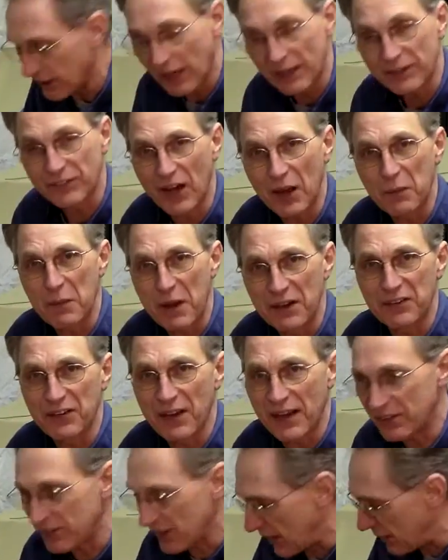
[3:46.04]
nighttime and
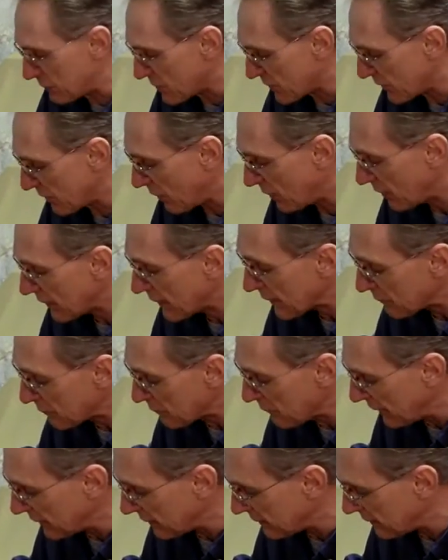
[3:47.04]
daytime, so,
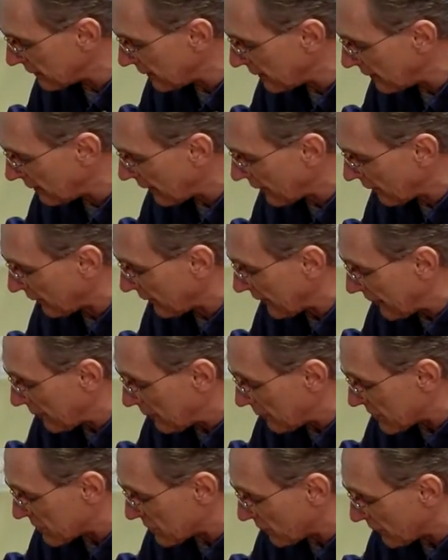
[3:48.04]
but uh, I don't think
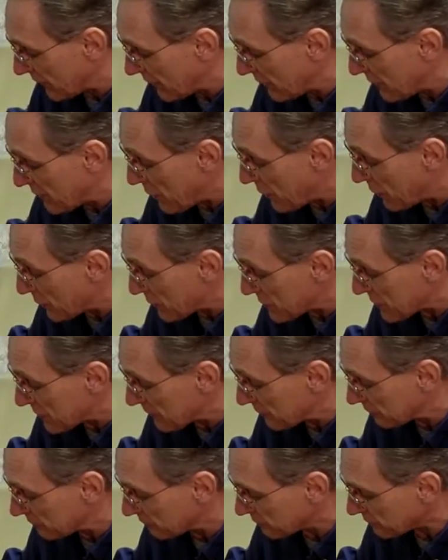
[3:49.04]
anybody's really going to notice
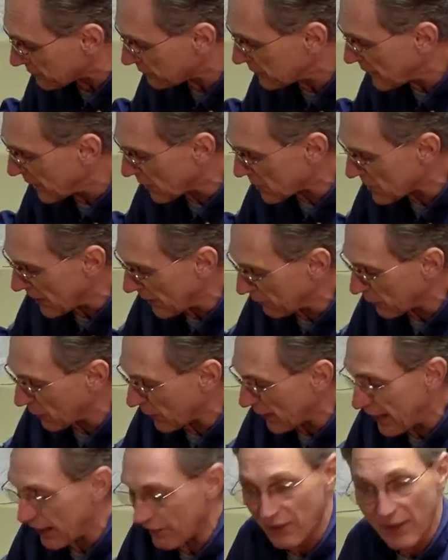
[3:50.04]
because I'm
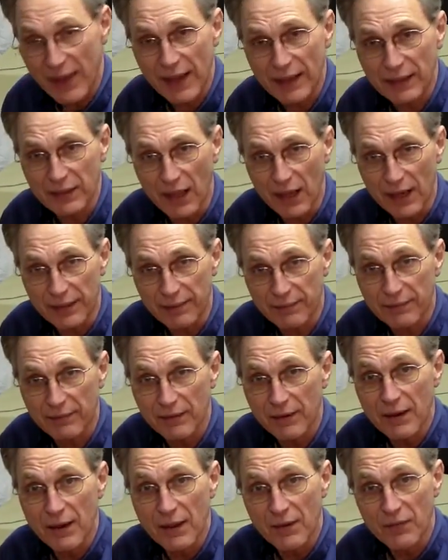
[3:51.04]
going to have the headlights
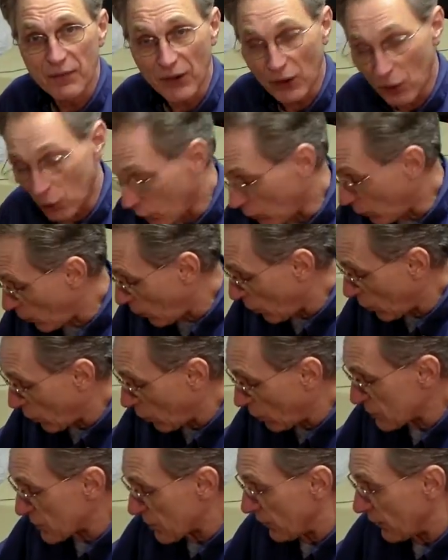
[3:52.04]
that are going to work
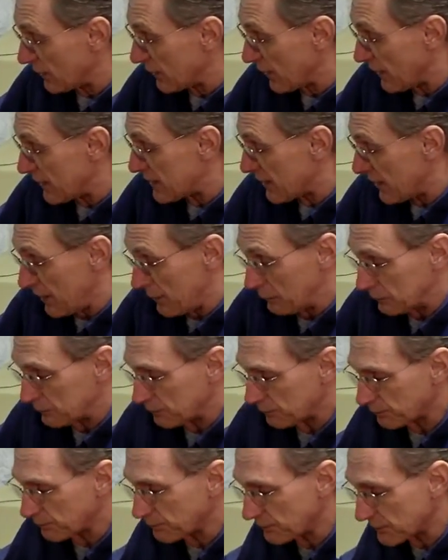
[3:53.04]
also at nighttime.
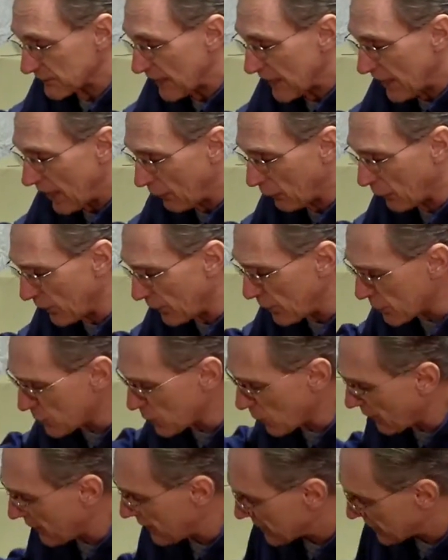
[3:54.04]
I'm going to use
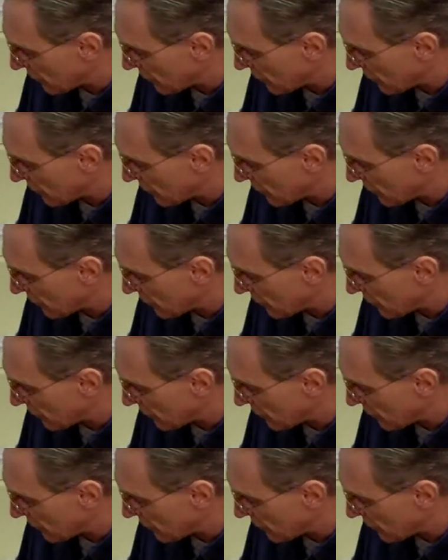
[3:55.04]
one of these